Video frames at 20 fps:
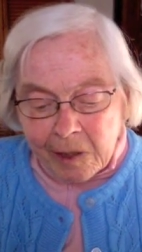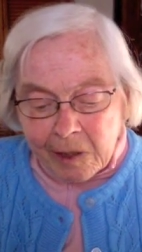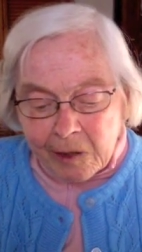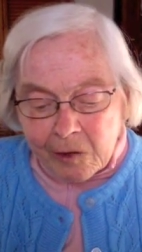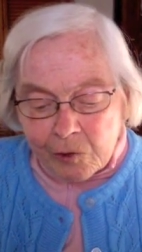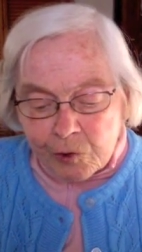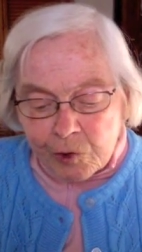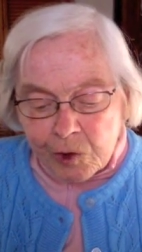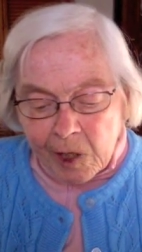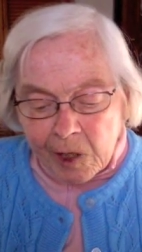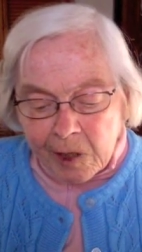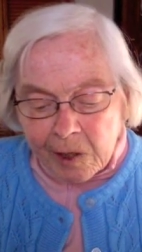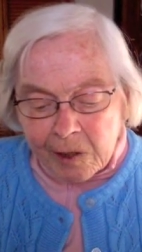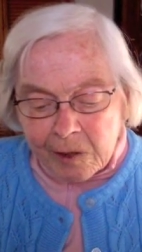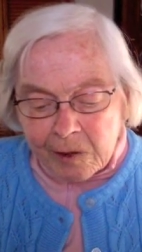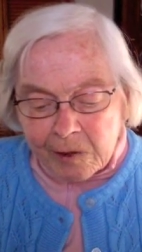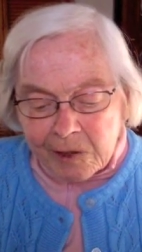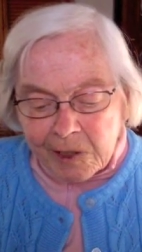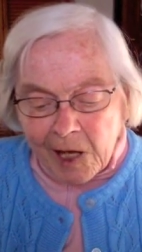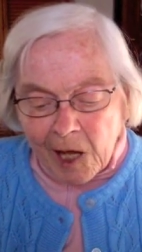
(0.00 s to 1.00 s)
In
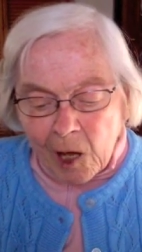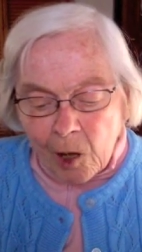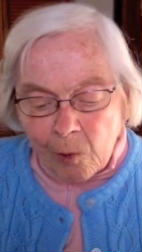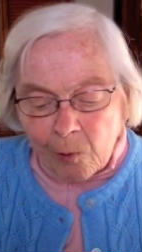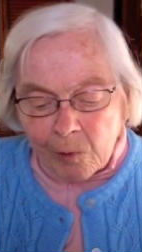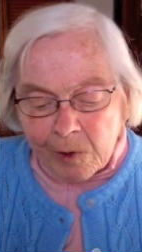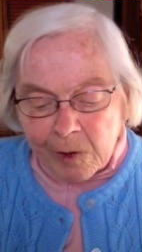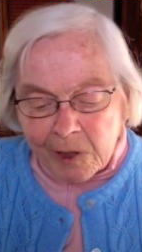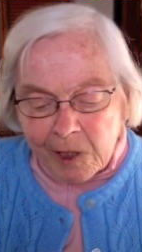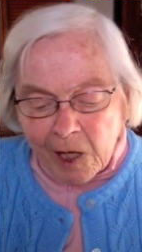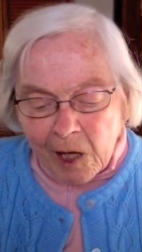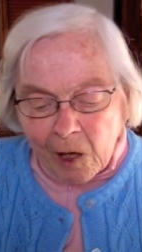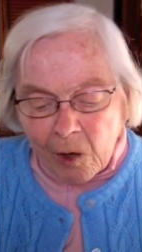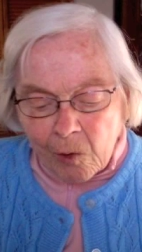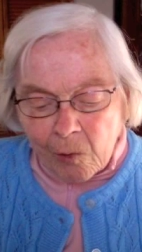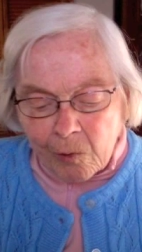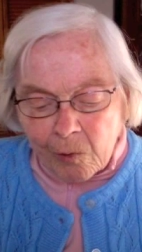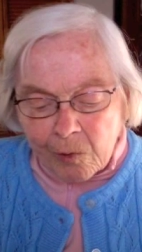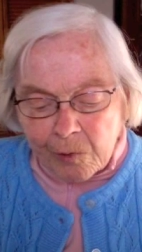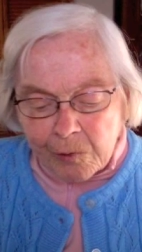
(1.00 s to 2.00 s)
China, Tao and
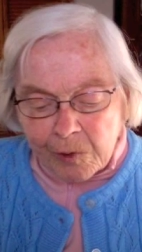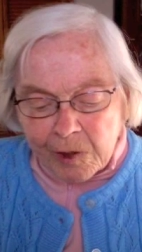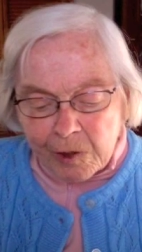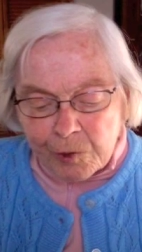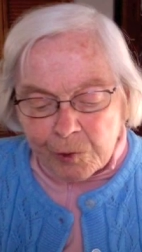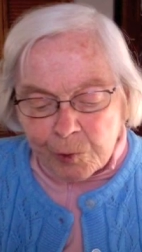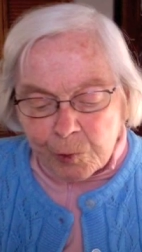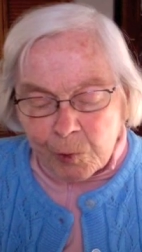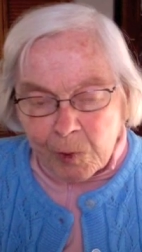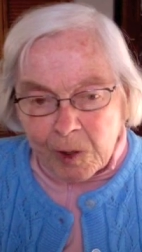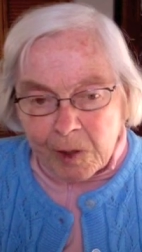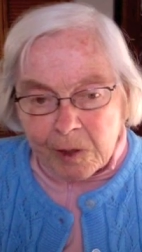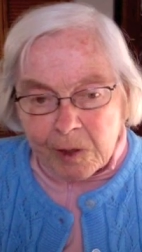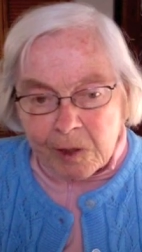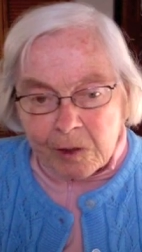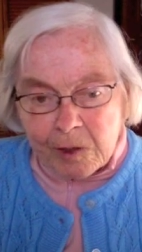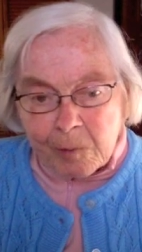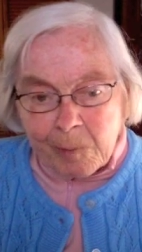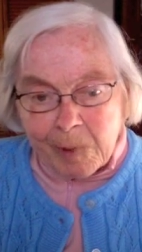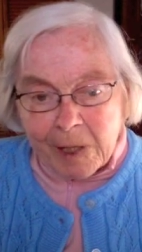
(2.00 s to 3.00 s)
Tao are intertwined.
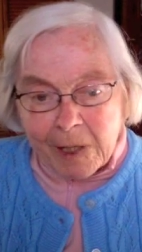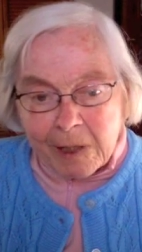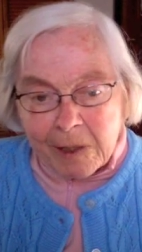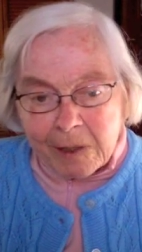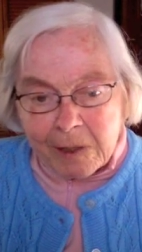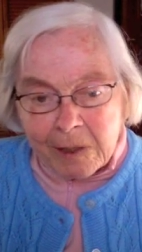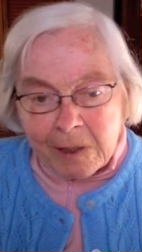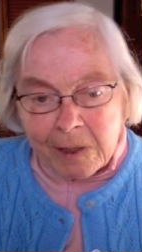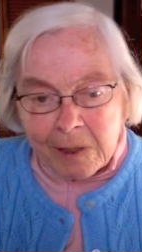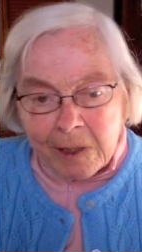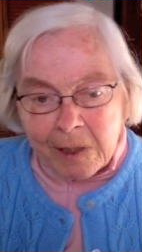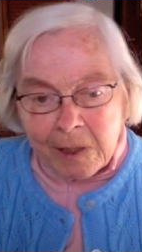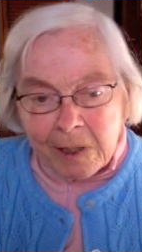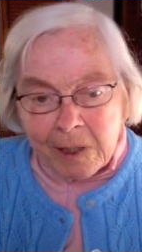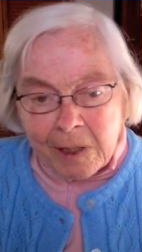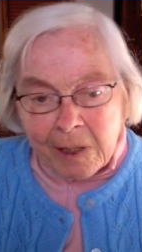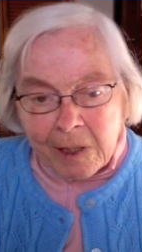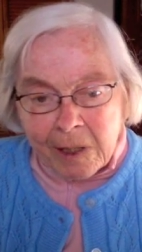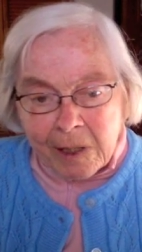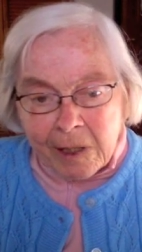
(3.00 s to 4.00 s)
In Tibet,
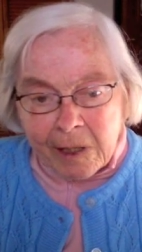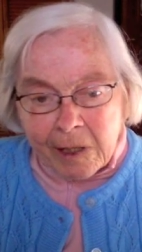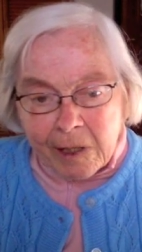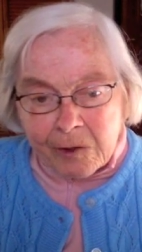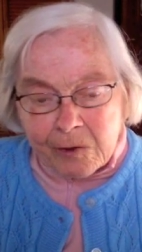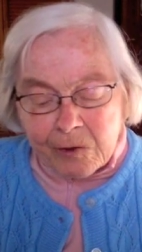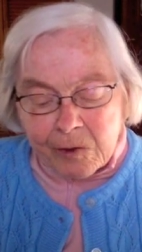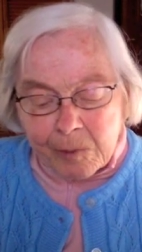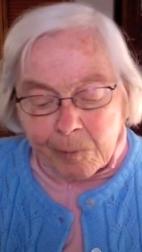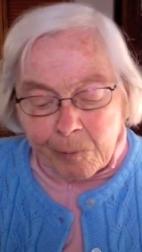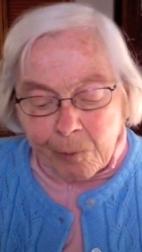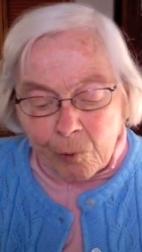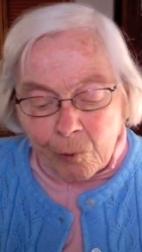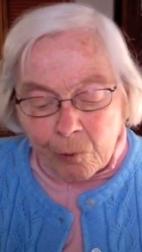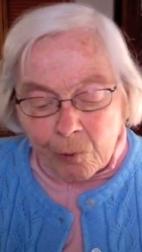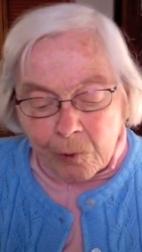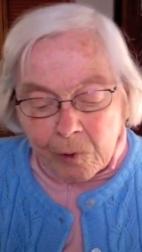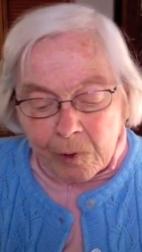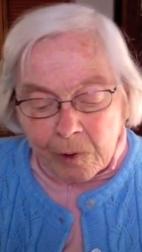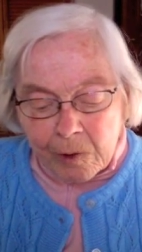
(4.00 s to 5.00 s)
it's the
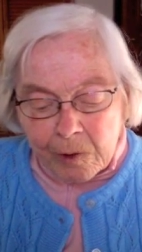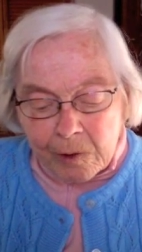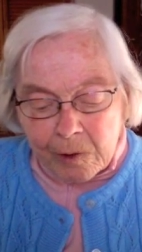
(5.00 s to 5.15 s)
bone.